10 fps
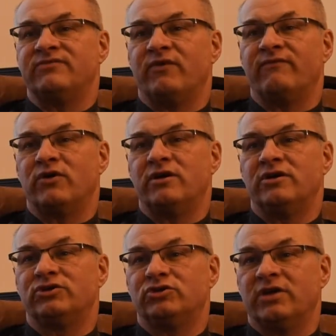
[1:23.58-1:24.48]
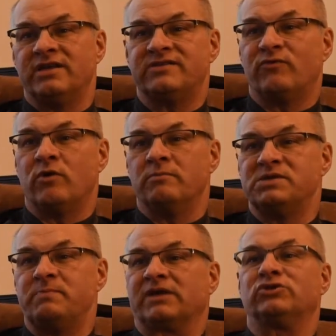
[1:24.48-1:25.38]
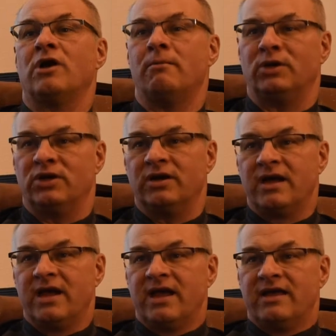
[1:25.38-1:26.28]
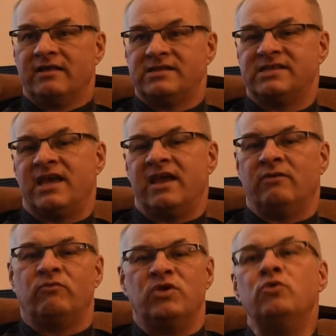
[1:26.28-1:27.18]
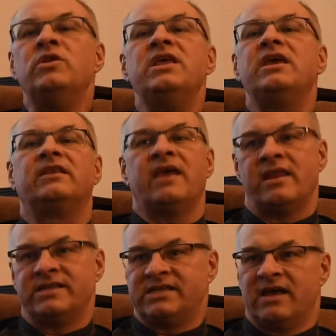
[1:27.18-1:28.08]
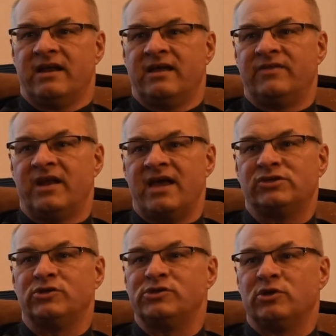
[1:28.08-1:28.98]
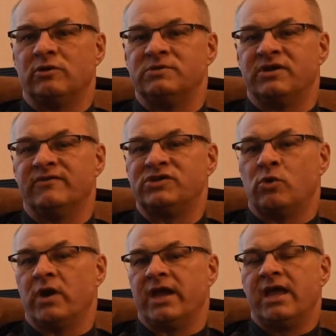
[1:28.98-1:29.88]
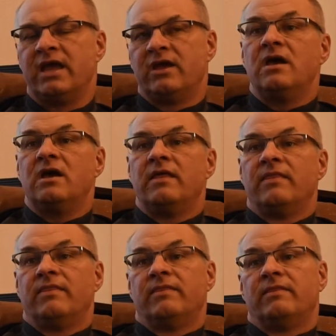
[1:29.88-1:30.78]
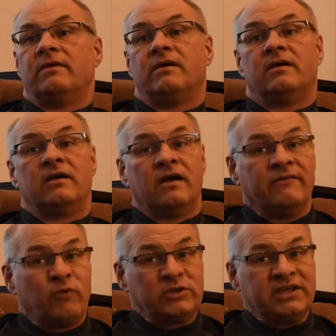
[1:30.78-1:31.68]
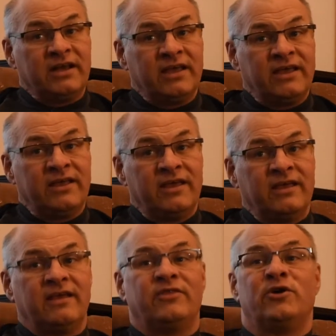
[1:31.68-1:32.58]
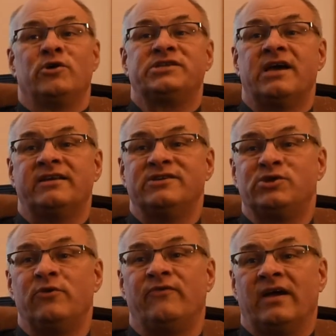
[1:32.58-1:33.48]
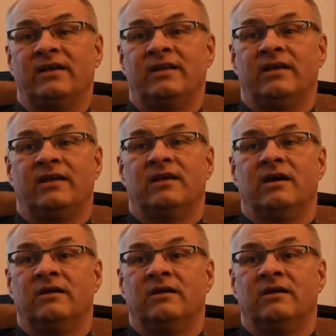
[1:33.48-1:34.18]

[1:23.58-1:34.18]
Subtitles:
for Fourier Transform Spectrometer. This is a unique data set at the National Solar Observatory. Unfortunately, there are scientists who find it